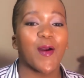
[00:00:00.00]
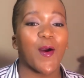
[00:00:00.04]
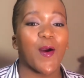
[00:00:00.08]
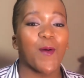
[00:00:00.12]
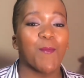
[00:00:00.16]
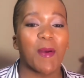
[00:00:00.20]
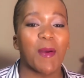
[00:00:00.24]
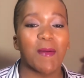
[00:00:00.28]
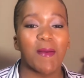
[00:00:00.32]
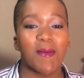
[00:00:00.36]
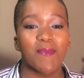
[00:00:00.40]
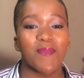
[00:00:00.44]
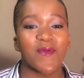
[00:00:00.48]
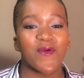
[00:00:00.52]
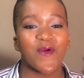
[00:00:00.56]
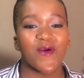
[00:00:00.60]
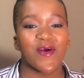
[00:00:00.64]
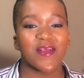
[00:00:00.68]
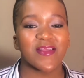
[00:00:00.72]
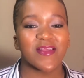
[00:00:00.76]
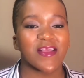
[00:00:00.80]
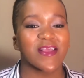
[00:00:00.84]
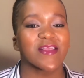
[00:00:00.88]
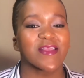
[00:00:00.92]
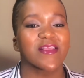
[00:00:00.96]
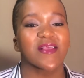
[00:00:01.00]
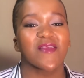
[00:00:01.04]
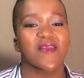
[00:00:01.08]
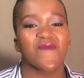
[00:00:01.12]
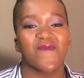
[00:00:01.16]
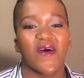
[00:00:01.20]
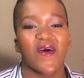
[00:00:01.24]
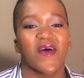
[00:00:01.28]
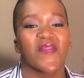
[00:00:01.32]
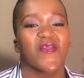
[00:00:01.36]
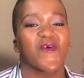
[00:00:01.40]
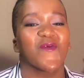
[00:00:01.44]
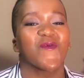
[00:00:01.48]
or maybe because it's his
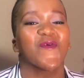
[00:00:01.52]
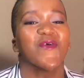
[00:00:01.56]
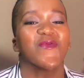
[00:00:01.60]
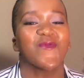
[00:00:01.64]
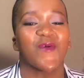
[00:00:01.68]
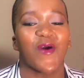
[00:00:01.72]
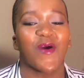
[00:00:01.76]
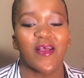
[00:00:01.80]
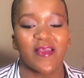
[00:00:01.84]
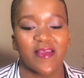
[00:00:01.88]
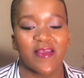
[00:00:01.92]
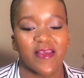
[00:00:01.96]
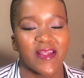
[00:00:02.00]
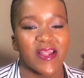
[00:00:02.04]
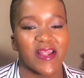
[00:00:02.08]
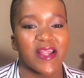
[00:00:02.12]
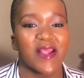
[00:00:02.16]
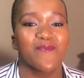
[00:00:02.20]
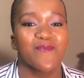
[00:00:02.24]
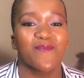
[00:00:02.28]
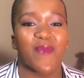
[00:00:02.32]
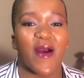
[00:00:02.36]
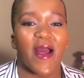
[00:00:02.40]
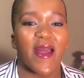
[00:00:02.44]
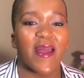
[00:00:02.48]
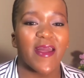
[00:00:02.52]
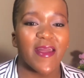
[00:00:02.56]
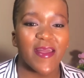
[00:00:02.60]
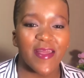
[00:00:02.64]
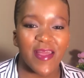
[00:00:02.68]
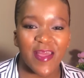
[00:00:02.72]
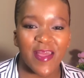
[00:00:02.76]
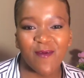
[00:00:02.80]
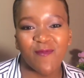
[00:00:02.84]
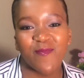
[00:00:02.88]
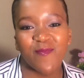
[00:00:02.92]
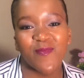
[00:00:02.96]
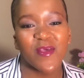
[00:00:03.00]
father who is constantly buying
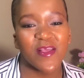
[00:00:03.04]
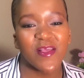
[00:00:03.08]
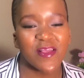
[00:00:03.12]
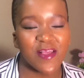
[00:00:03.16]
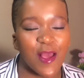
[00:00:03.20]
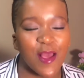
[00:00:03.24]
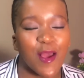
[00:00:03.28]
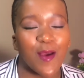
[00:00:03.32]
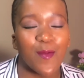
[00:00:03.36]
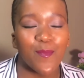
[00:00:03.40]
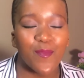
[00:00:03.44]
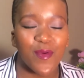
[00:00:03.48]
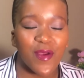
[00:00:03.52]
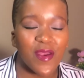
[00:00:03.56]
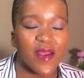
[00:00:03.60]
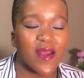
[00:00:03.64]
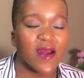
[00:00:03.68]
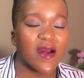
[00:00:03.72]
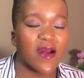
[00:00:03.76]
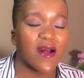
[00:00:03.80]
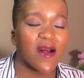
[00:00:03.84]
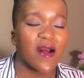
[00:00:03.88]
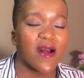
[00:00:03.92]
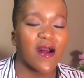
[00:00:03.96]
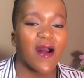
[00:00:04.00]
him this hamburger.